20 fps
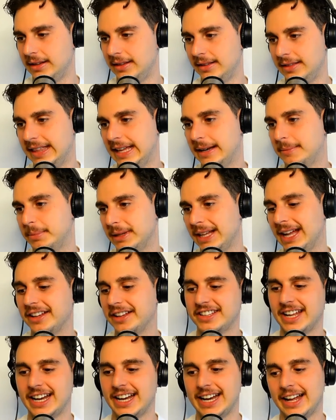then blast
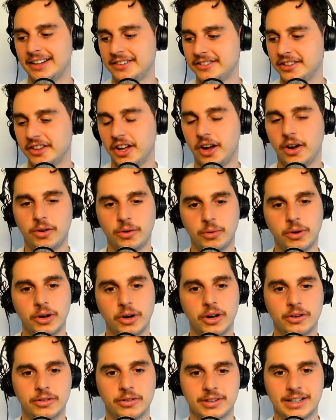that out to the whole
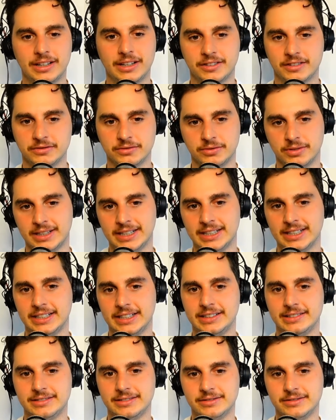world is a really,